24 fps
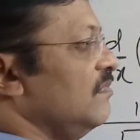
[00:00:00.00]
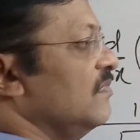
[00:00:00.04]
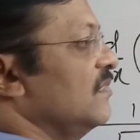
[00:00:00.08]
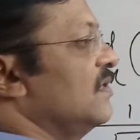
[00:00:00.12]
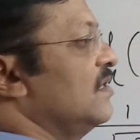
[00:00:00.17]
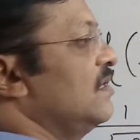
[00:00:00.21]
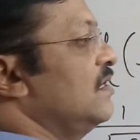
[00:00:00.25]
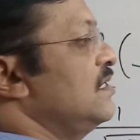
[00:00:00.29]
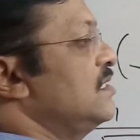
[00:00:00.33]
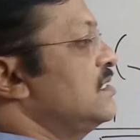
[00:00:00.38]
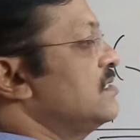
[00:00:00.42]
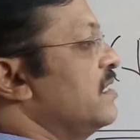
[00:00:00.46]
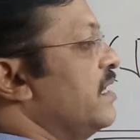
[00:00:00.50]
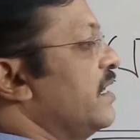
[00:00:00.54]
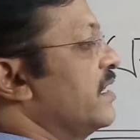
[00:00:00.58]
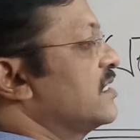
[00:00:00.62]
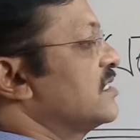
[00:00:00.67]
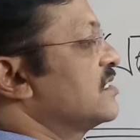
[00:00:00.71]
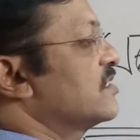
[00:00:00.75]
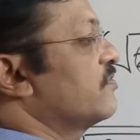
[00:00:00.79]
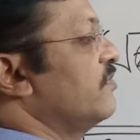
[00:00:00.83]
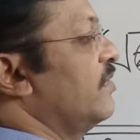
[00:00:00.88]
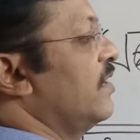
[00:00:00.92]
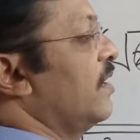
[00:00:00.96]
this
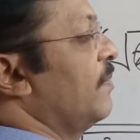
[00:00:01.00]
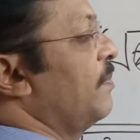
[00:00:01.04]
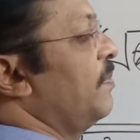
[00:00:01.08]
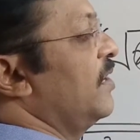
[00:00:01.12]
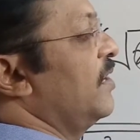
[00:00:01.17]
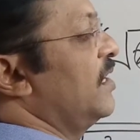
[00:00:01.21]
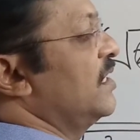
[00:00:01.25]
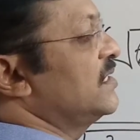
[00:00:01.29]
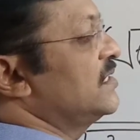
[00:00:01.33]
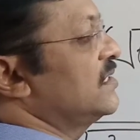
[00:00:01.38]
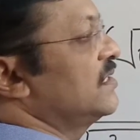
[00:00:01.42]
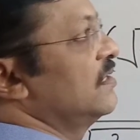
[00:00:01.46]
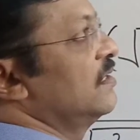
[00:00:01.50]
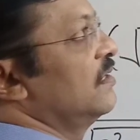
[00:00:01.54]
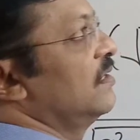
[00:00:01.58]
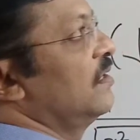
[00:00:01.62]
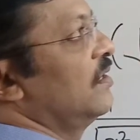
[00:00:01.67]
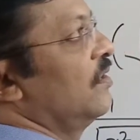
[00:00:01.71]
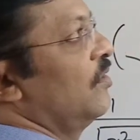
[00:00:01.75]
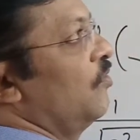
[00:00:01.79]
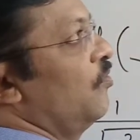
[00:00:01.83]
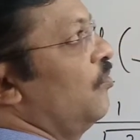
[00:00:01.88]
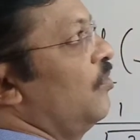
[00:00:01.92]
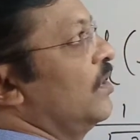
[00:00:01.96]
x square plus
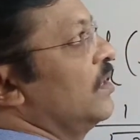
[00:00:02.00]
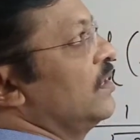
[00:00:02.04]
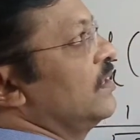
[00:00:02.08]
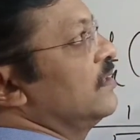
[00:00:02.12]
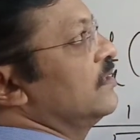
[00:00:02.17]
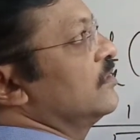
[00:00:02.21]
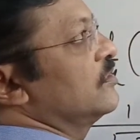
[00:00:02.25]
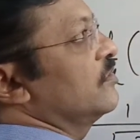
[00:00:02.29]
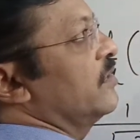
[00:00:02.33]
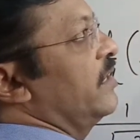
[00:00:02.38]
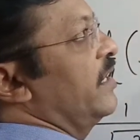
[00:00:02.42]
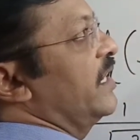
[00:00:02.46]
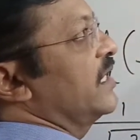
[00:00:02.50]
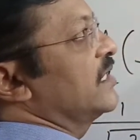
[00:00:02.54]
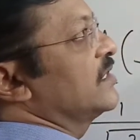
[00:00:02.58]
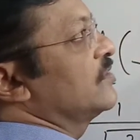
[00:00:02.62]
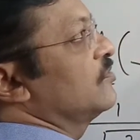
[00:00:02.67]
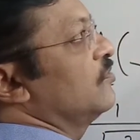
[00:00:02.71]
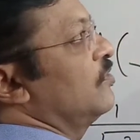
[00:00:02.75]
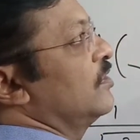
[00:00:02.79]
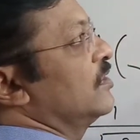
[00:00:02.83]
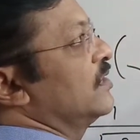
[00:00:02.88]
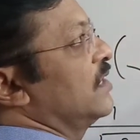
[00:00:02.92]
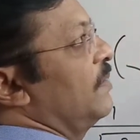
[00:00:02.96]
1. So x
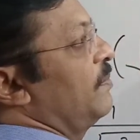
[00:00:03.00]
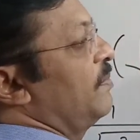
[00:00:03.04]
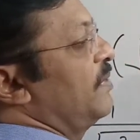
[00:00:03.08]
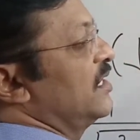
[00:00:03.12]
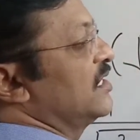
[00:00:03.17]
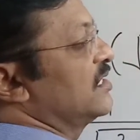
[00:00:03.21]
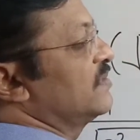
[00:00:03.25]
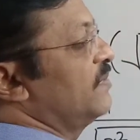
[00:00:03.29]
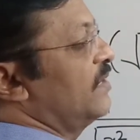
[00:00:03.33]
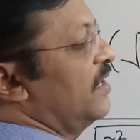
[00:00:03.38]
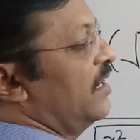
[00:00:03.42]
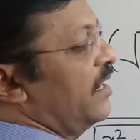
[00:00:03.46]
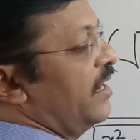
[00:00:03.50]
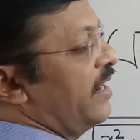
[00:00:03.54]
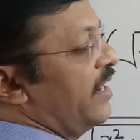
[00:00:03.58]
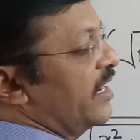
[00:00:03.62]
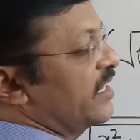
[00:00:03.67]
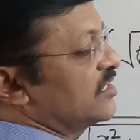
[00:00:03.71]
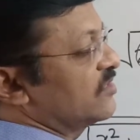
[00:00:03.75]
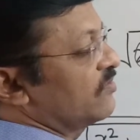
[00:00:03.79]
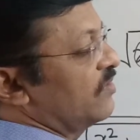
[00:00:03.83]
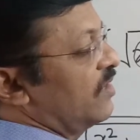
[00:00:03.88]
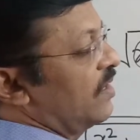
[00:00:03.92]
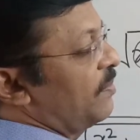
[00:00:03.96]
was replaced by
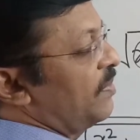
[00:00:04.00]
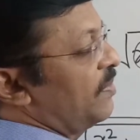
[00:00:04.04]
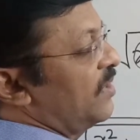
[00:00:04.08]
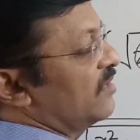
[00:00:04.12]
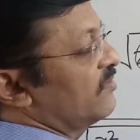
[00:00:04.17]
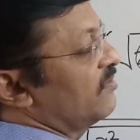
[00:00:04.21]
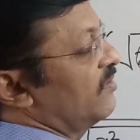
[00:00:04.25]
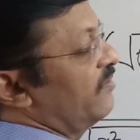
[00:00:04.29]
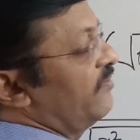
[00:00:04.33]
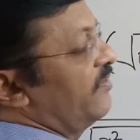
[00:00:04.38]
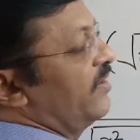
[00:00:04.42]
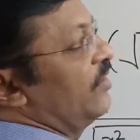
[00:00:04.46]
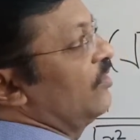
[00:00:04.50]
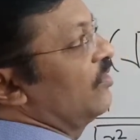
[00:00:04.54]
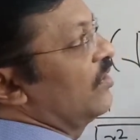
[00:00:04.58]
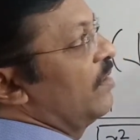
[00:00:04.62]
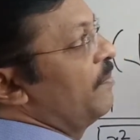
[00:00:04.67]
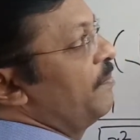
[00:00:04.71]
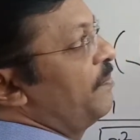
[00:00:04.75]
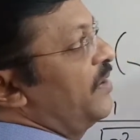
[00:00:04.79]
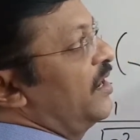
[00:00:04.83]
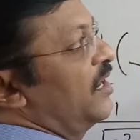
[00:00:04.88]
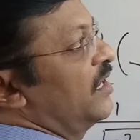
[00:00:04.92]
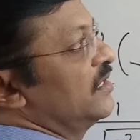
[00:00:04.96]
x square plus 1 when you
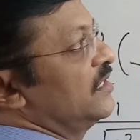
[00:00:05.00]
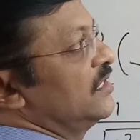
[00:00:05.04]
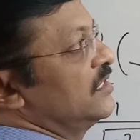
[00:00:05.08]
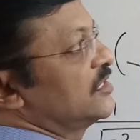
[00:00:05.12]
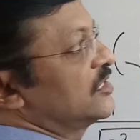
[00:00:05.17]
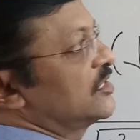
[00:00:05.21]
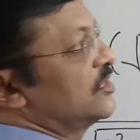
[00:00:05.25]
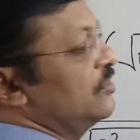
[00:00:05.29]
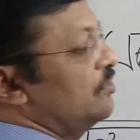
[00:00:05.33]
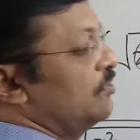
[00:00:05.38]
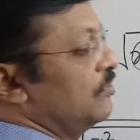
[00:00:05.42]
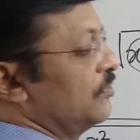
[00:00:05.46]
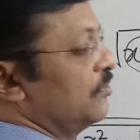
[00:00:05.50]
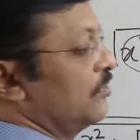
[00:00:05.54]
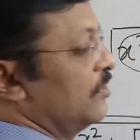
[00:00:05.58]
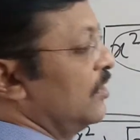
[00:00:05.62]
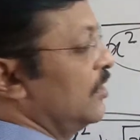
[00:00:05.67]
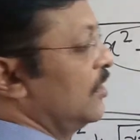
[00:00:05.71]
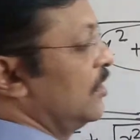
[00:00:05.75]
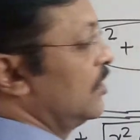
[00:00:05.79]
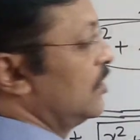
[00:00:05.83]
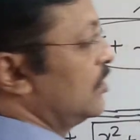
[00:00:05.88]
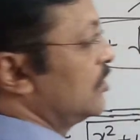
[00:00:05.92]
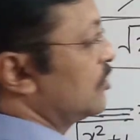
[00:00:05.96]
compare these two.
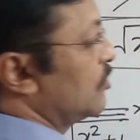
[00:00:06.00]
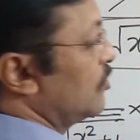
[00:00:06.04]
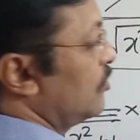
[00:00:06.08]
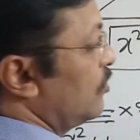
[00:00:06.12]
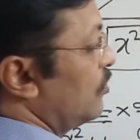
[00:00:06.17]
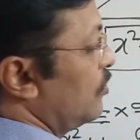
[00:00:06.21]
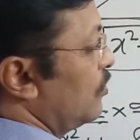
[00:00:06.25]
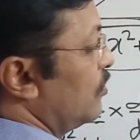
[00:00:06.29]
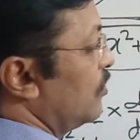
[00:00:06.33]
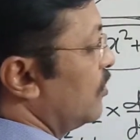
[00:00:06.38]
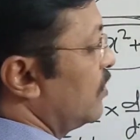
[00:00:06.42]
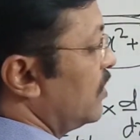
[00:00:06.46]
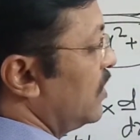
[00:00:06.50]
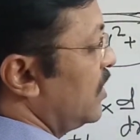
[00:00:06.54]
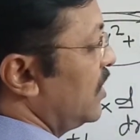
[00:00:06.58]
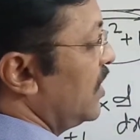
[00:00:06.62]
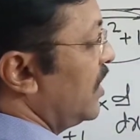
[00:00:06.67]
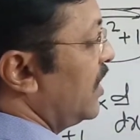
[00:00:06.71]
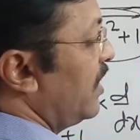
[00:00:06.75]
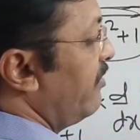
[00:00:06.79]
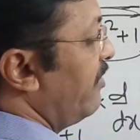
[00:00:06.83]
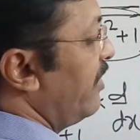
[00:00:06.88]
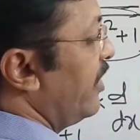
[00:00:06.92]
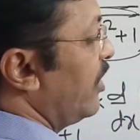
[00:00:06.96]
So
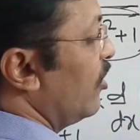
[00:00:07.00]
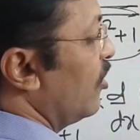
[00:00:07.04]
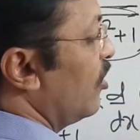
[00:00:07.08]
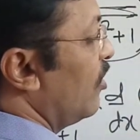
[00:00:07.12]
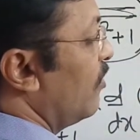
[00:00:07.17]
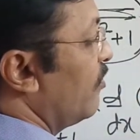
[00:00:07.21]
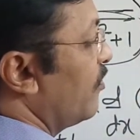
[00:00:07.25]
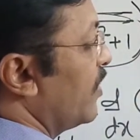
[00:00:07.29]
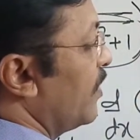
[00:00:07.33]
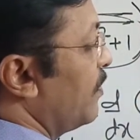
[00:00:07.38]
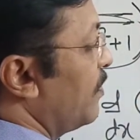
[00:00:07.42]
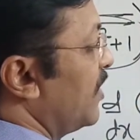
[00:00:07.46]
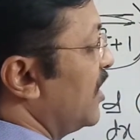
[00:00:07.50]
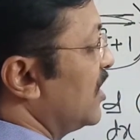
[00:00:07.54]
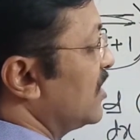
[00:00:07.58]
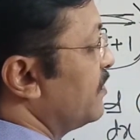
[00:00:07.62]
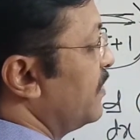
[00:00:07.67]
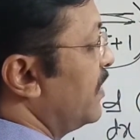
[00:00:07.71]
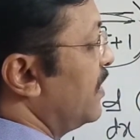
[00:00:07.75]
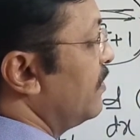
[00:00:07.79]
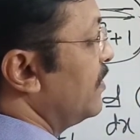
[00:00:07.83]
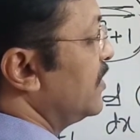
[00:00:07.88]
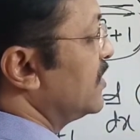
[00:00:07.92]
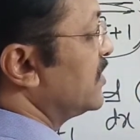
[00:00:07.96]
derivative of
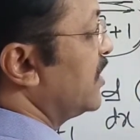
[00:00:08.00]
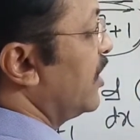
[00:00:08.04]
replacement means